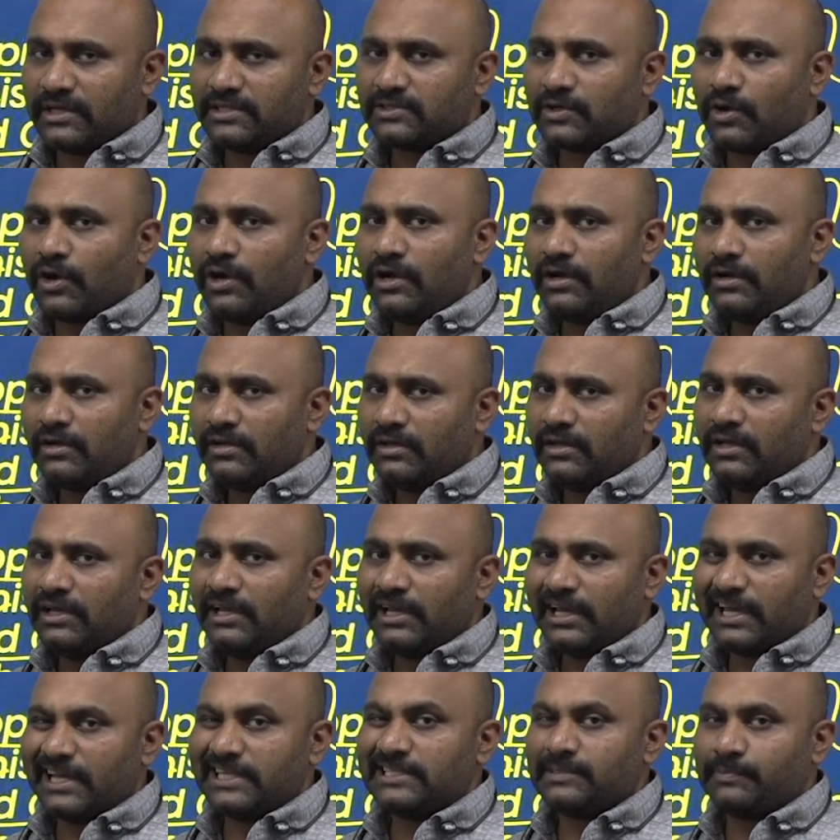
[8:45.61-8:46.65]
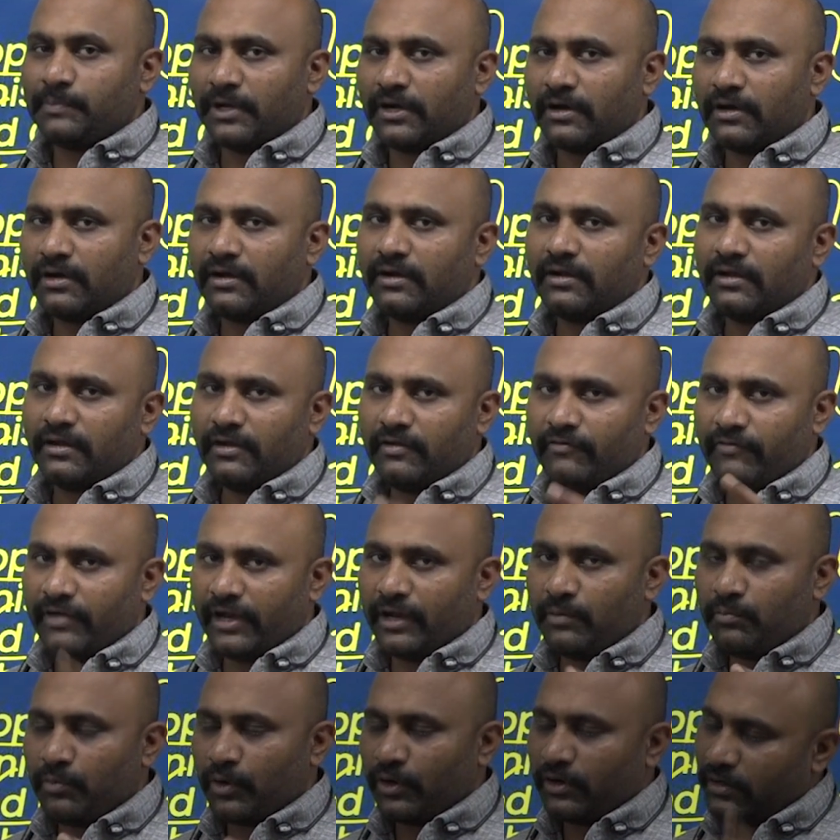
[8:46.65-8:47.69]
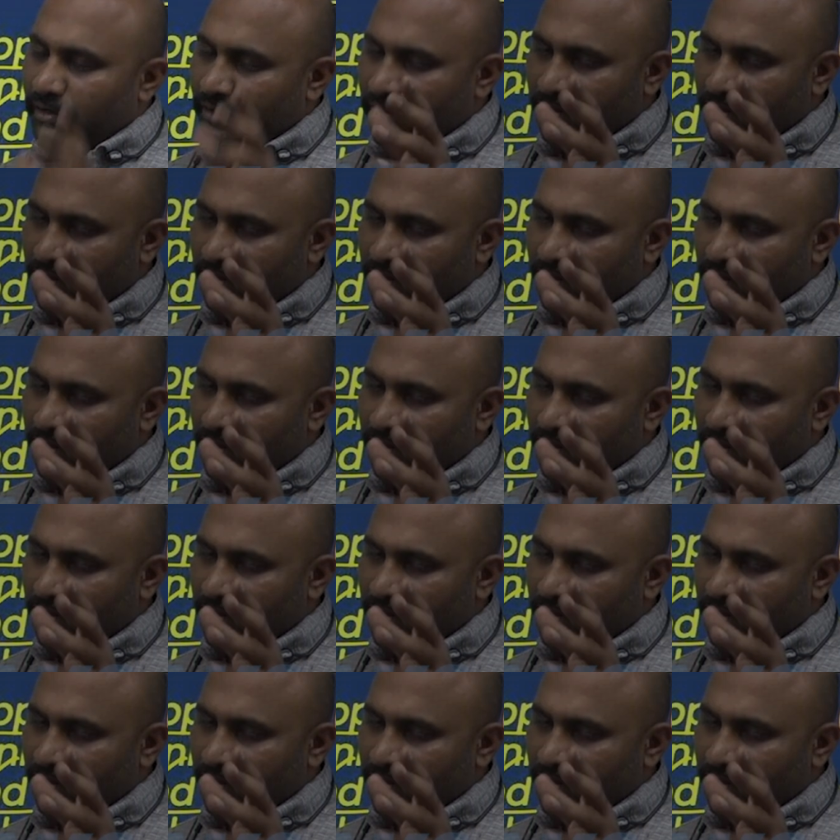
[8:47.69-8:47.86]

is called CRISPR. Very important.